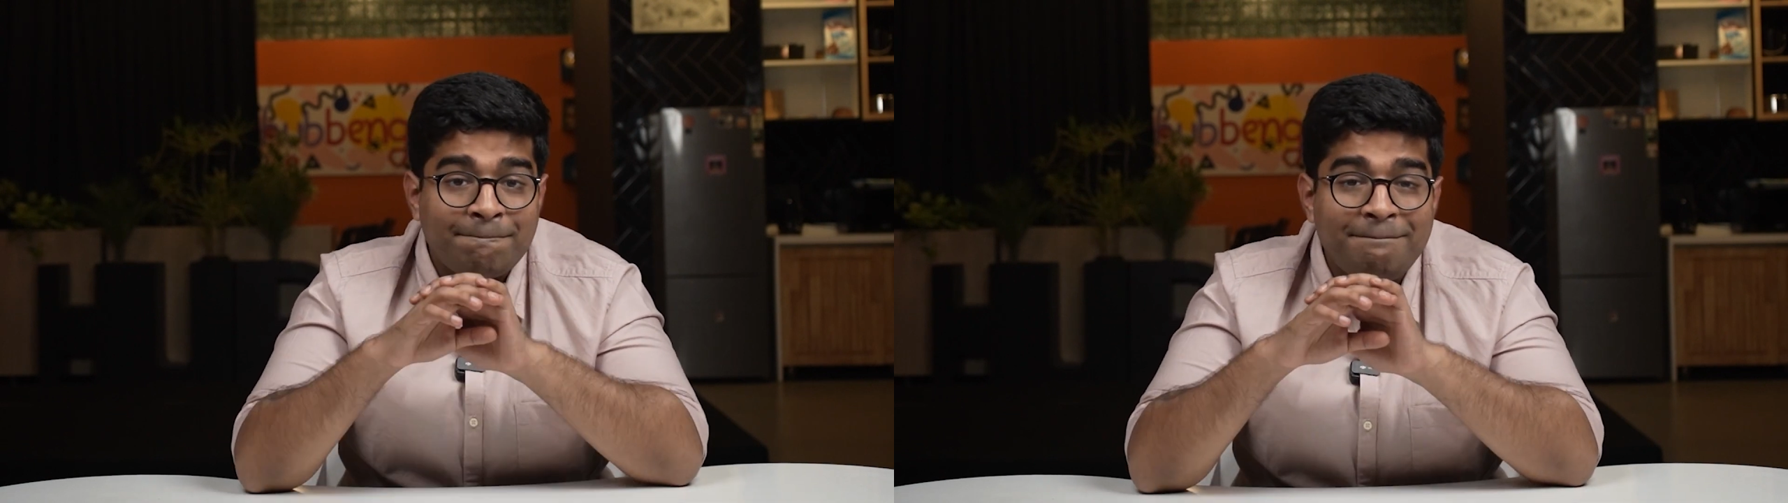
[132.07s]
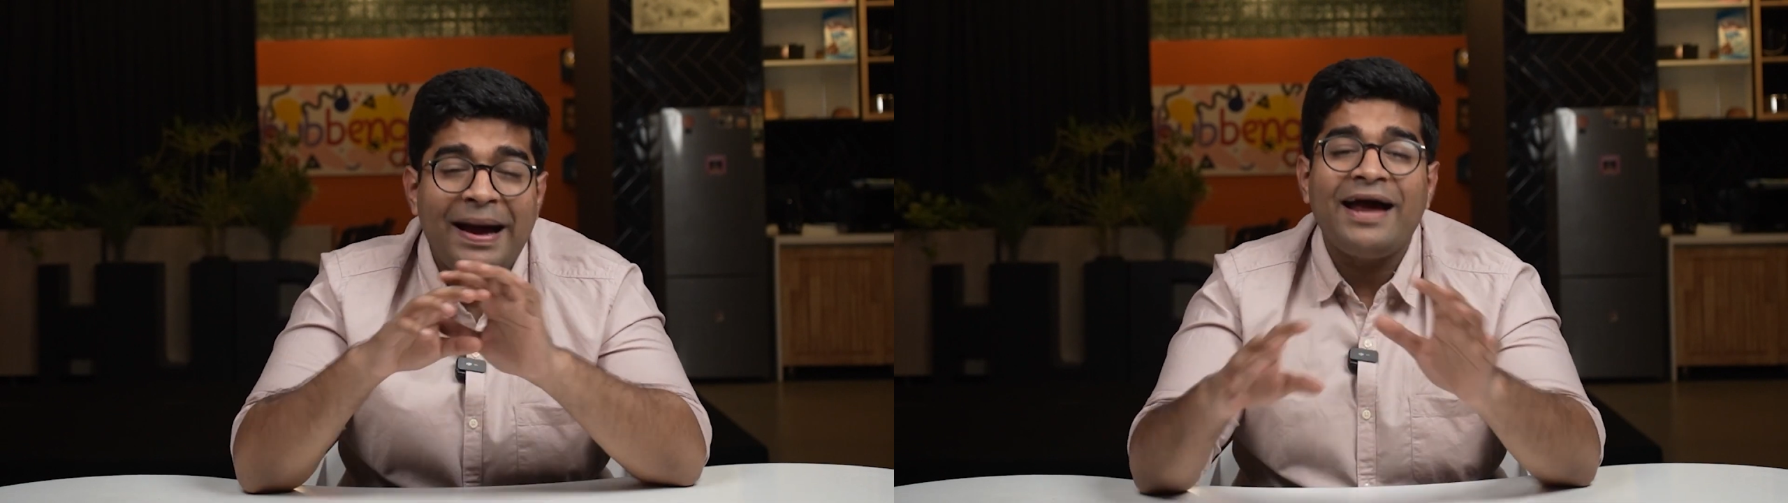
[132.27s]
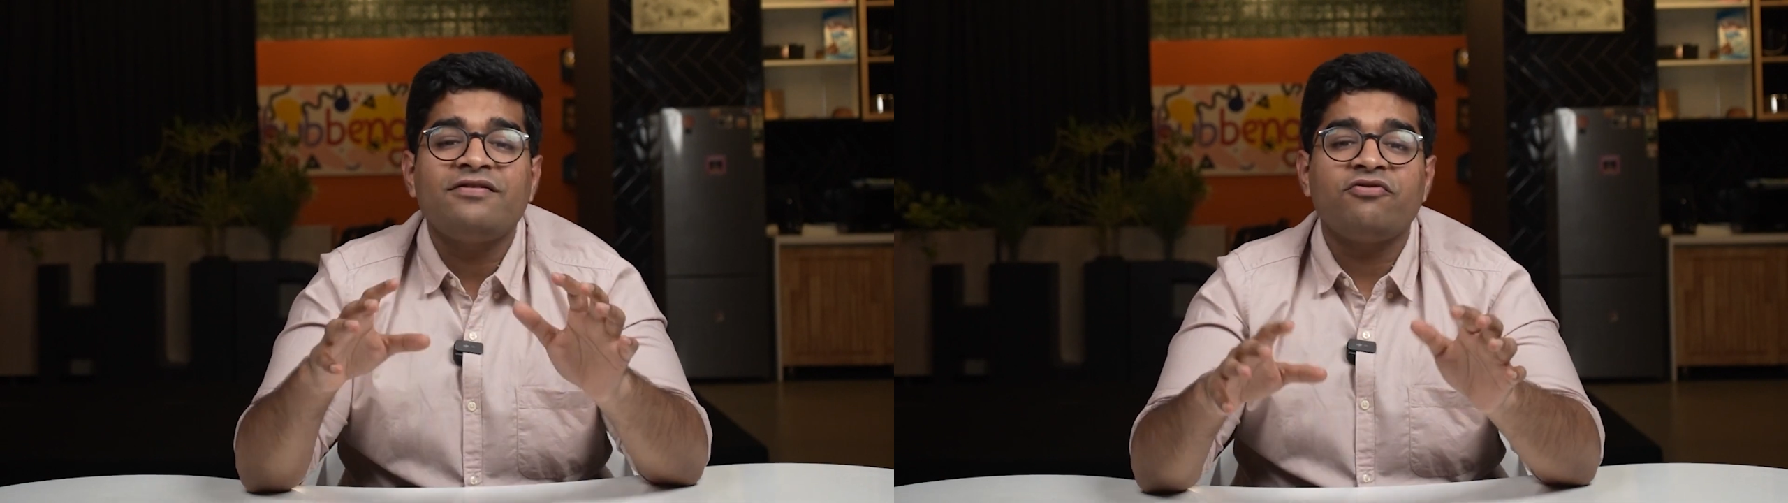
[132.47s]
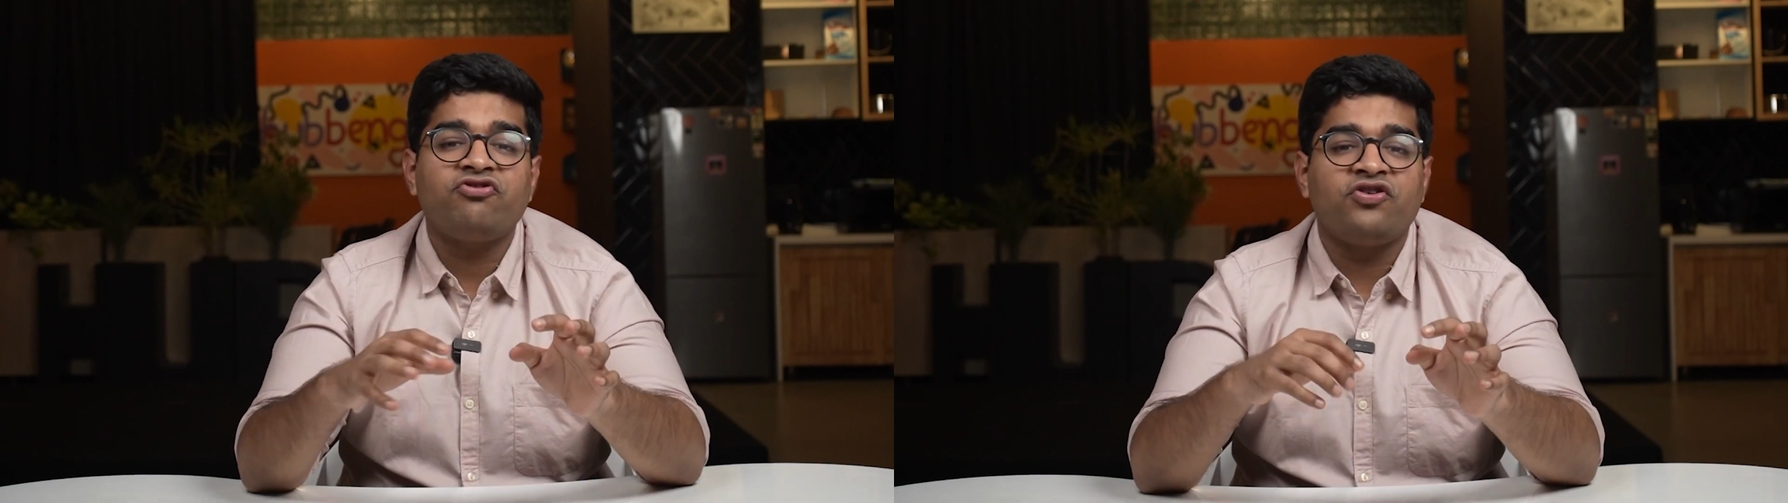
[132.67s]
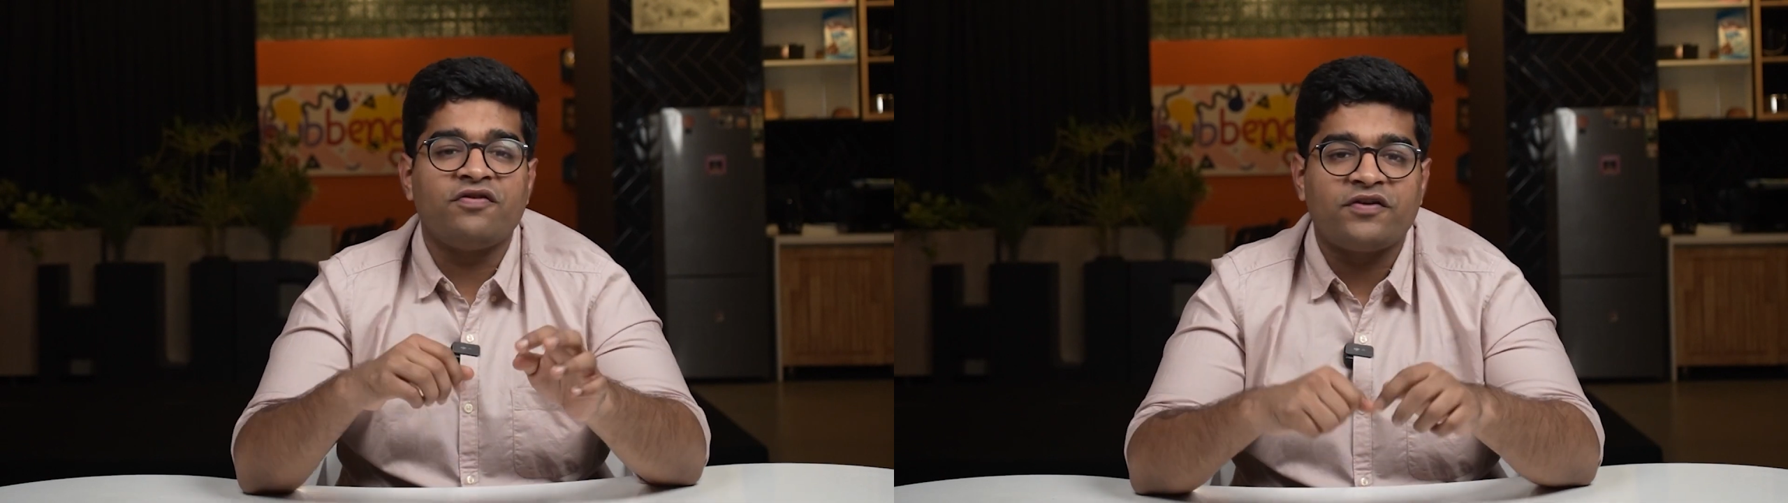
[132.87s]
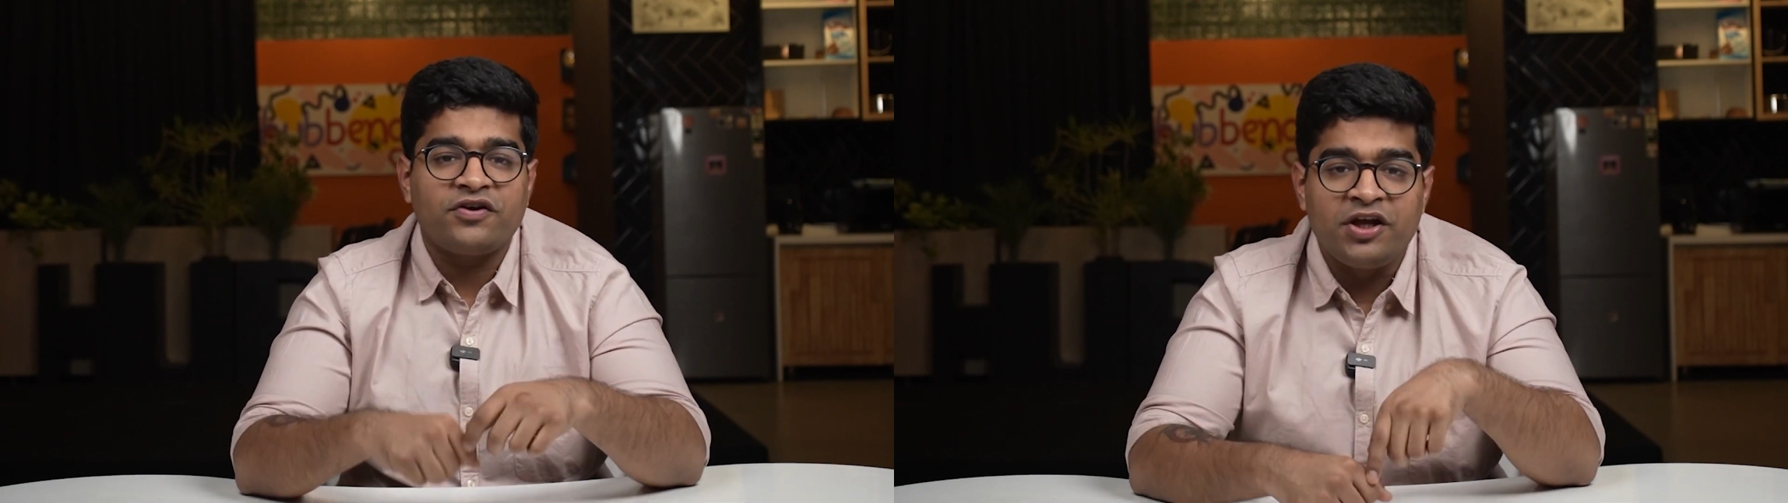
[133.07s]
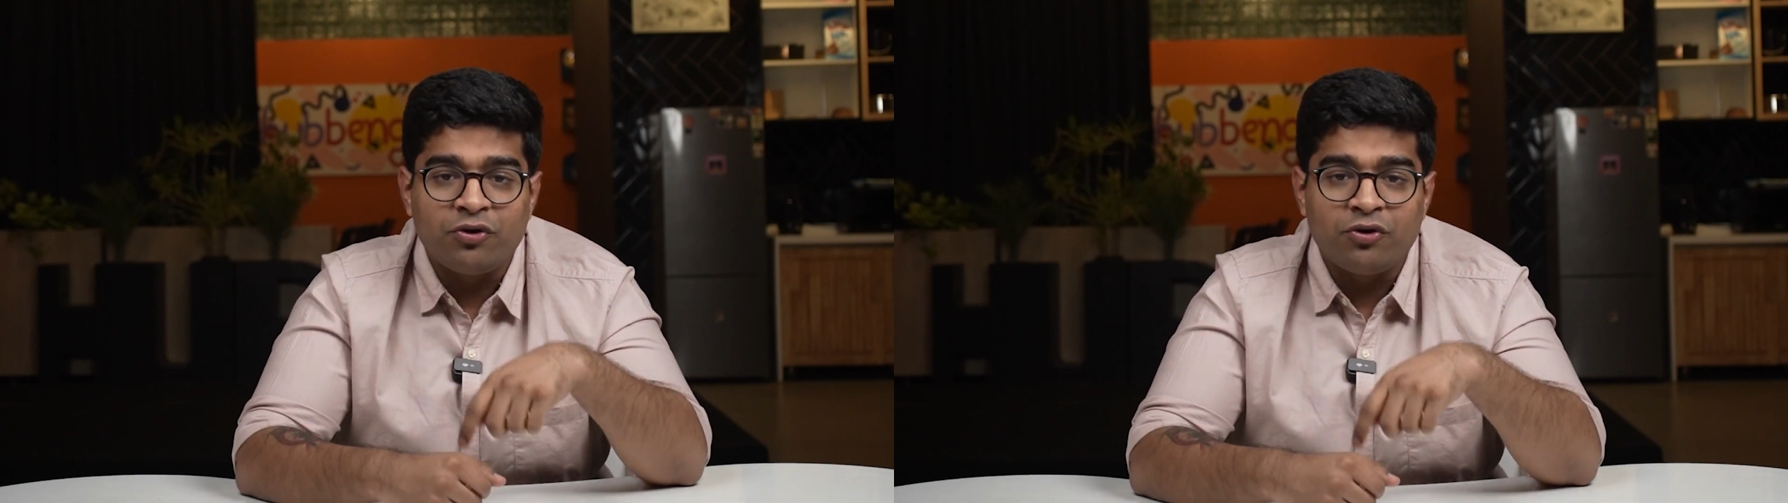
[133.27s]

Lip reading: massive shift